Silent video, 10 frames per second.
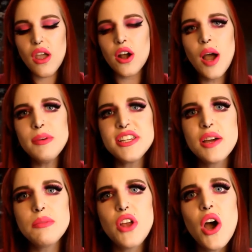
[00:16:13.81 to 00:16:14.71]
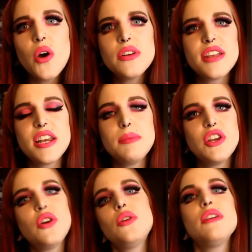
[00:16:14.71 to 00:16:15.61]
Comment down below letting me
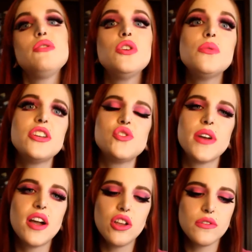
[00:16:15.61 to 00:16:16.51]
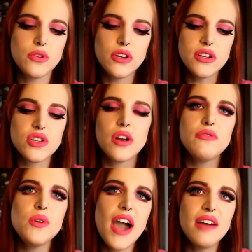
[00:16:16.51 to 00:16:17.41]
know if you enjoy colorful looks or
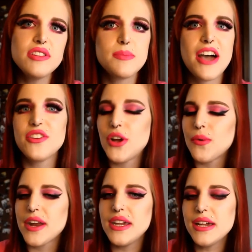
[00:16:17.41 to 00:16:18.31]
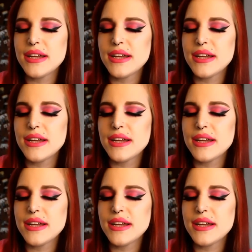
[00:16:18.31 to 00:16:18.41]
if you have this palette already,